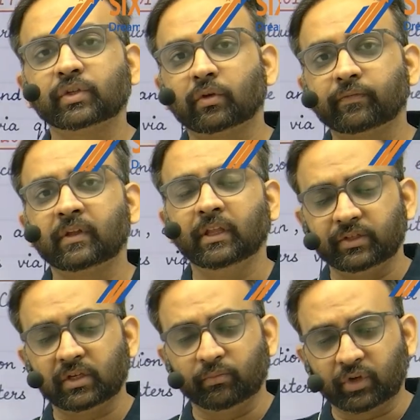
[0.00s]
of
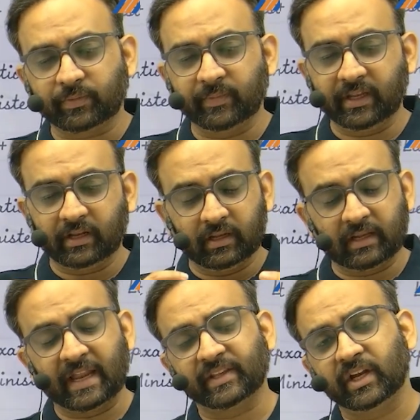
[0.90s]
Jammu Kashmir
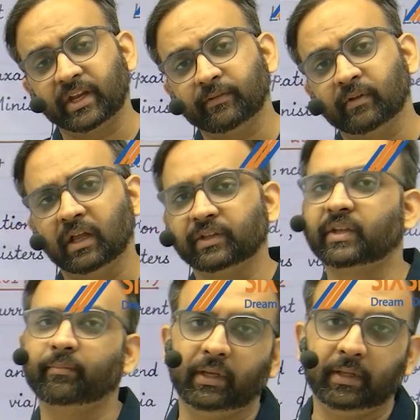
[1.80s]
Legislative
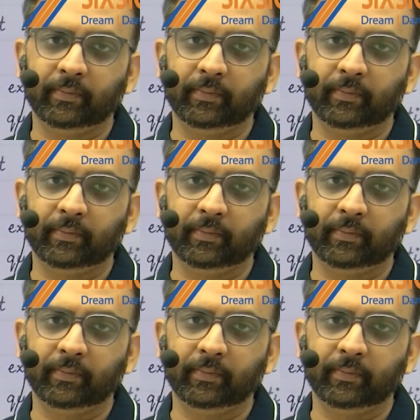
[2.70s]
Assembly.